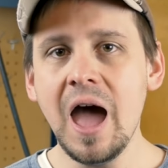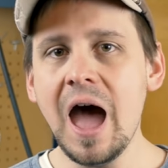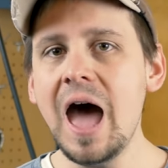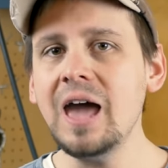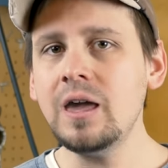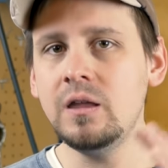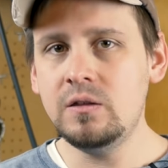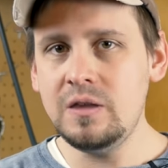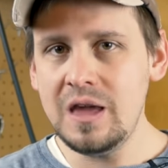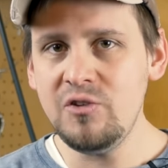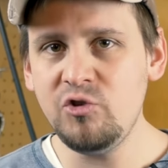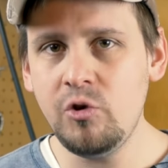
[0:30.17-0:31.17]
I can
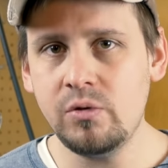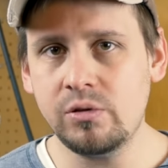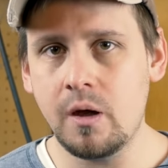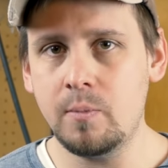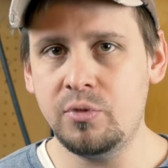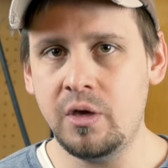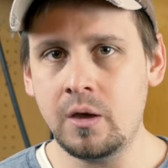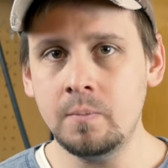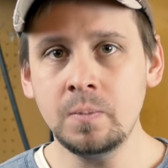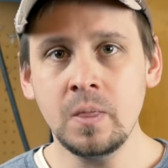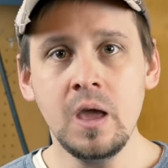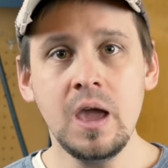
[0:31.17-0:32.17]
teach you something
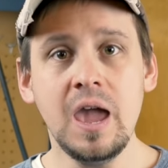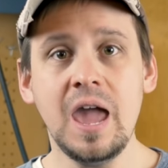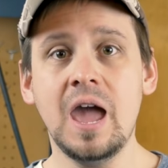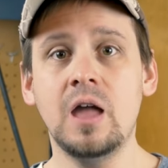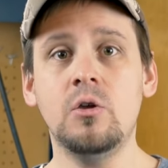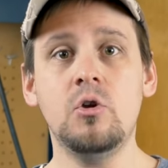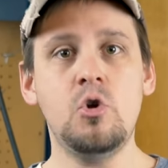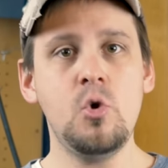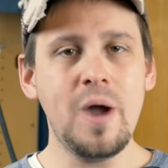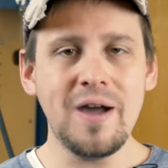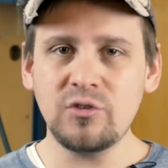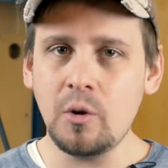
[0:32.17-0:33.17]
and
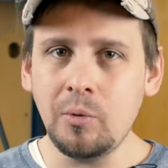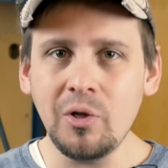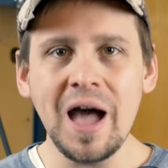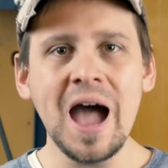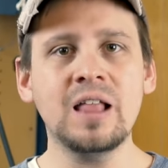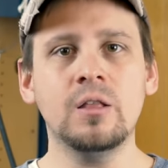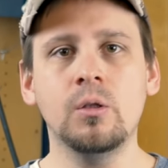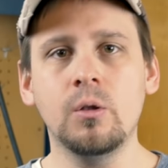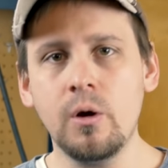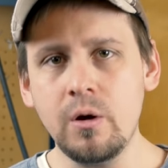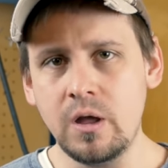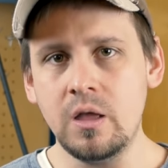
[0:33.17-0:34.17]
you have to apply it and
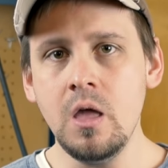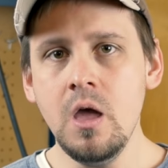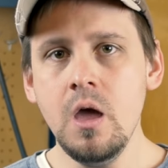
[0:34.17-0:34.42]
learn it.